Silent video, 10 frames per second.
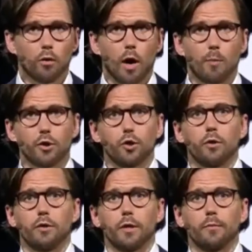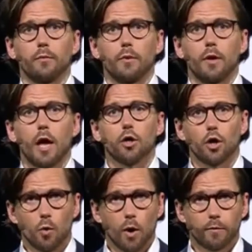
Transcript: opportunity. And you know what?